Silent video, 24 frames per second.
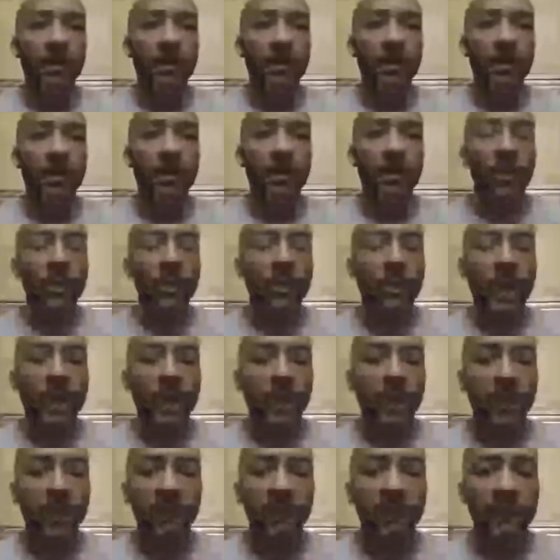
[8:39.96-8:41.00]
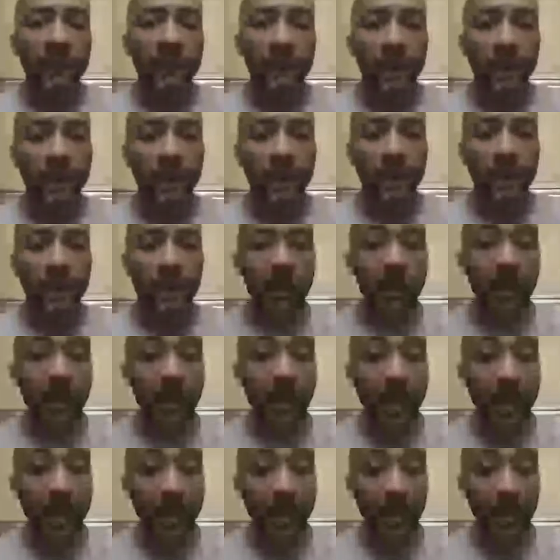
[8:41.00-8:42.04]
you're not looking for anything
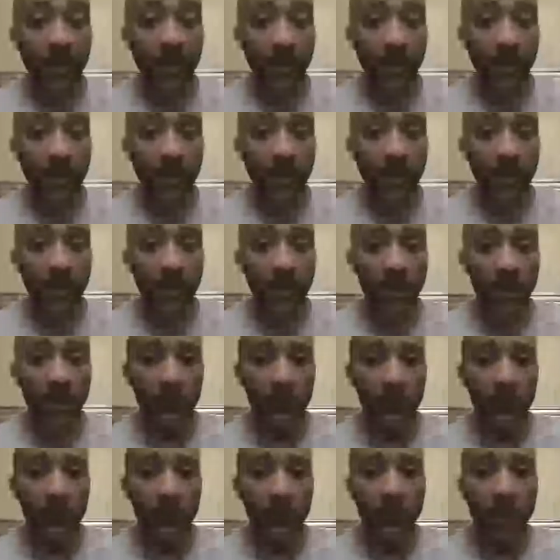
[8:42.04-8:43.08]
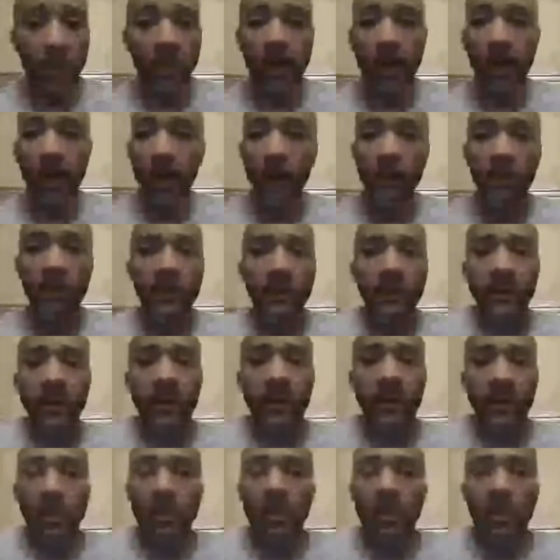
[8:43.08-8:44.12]
casual. Now, hey, we're just getting
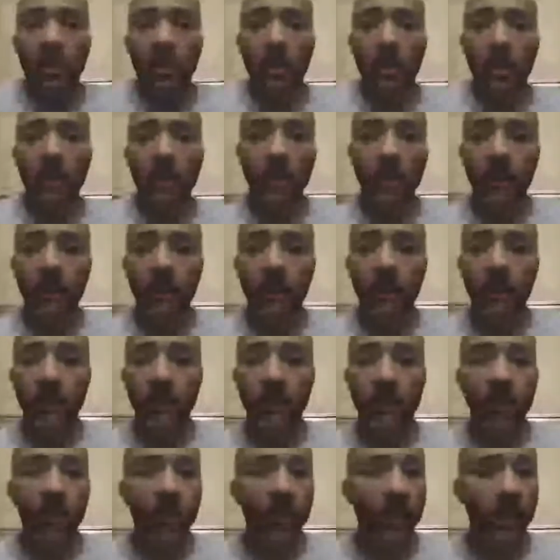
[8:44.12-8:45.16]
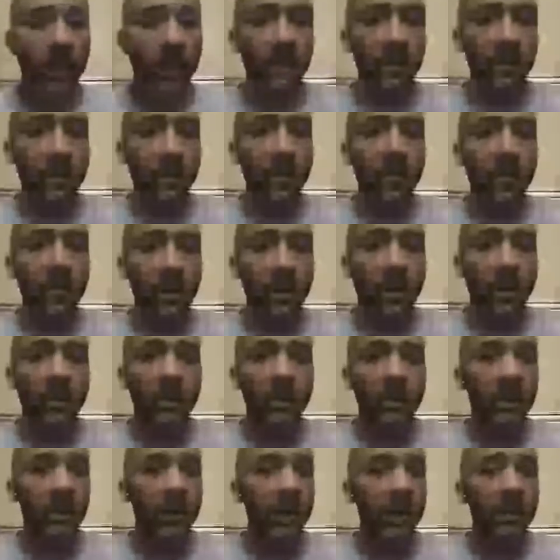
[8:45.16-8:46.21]
to know each other, but I just want you to
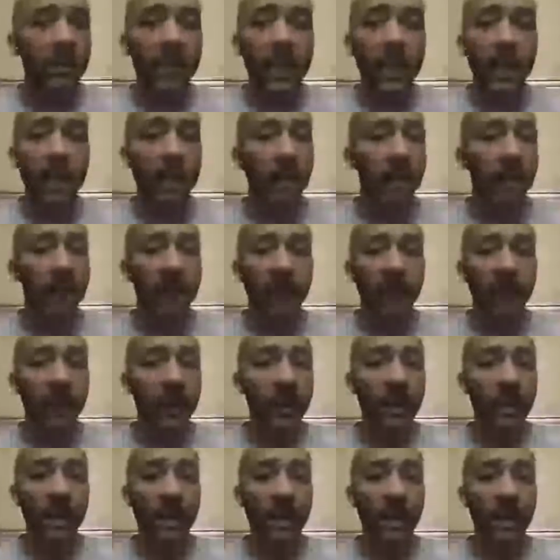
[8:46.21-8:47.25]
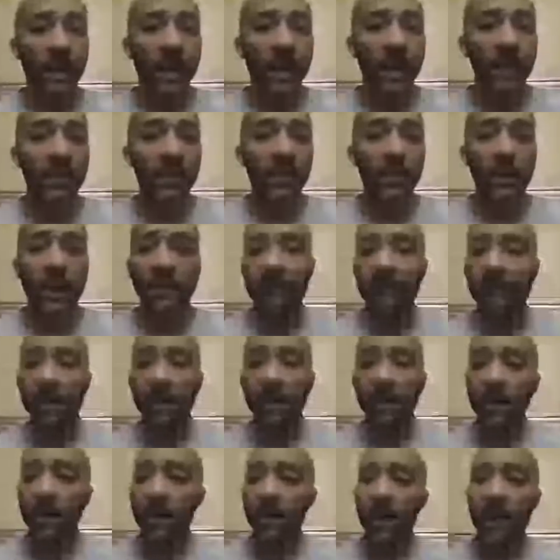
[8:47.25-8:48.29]
understand I'm not looking for anything casual. I've done
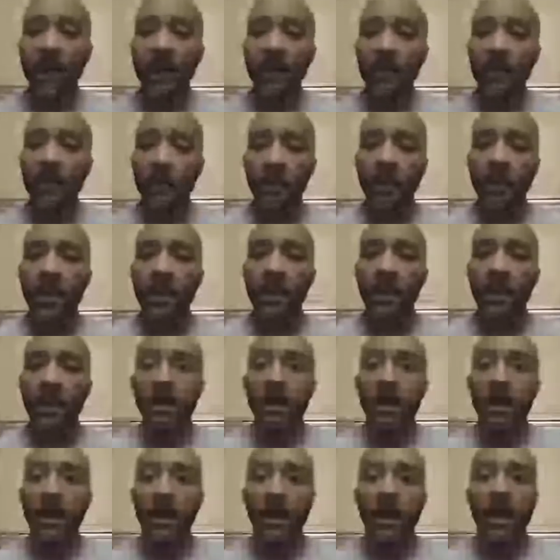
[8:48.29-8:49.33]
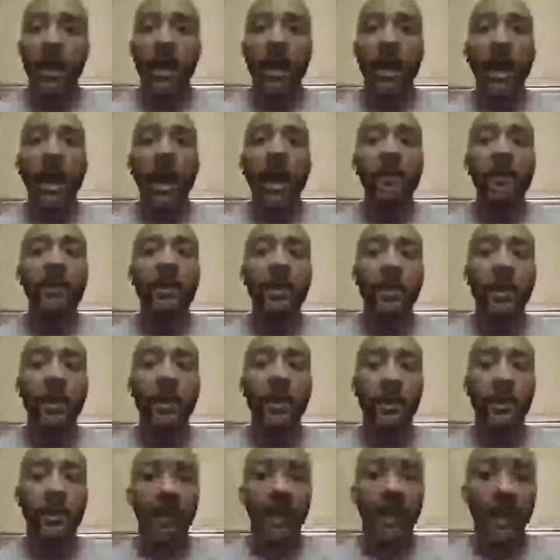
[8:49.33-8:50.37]
the casual dating thing. I'm looking to
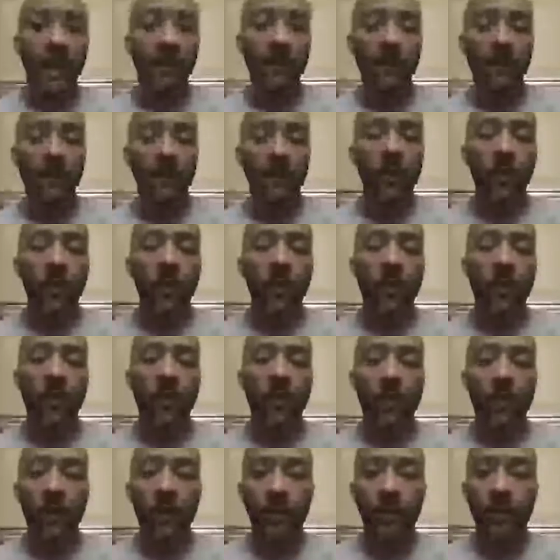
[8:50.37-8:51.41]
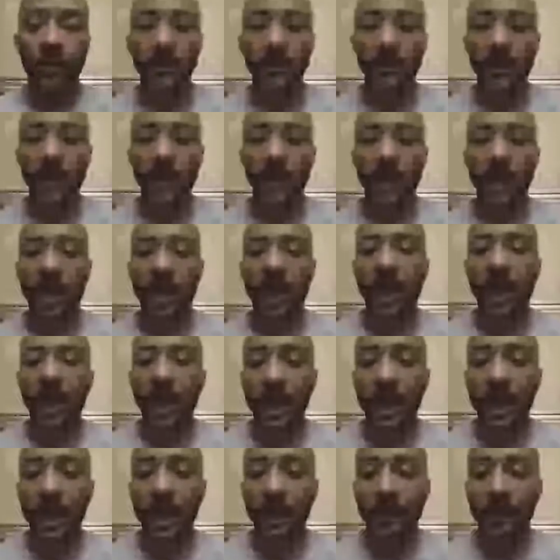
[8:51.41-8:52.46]
date with a purpose.
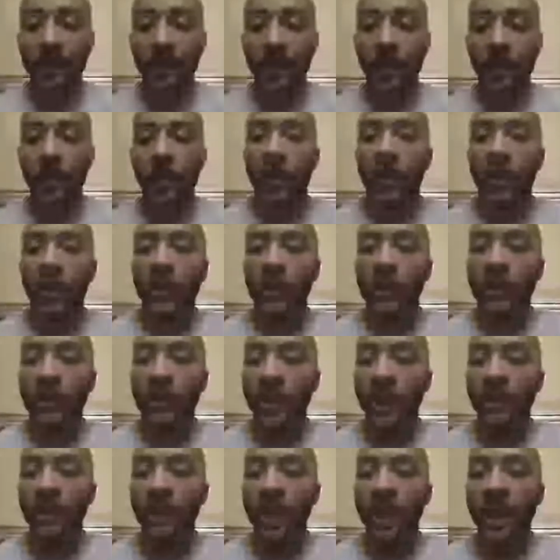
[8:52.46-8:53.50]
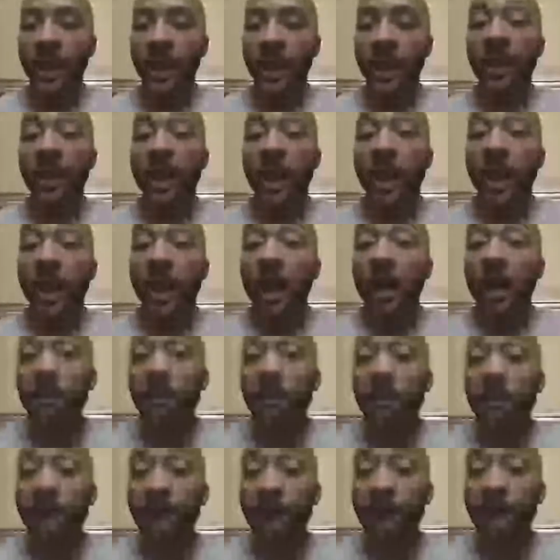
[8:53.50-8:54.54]
And when you say that
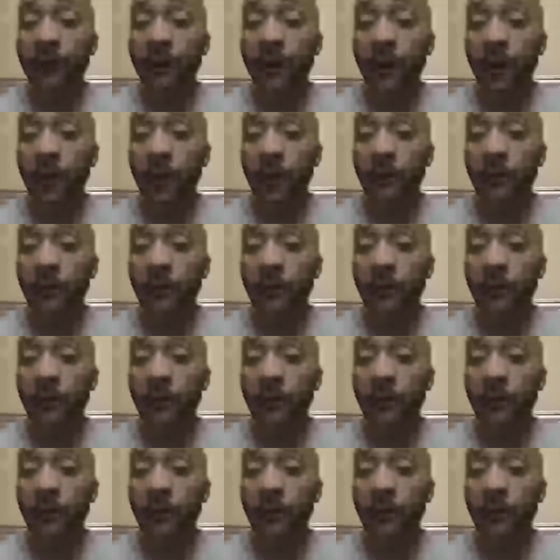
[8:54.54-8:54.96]
up front,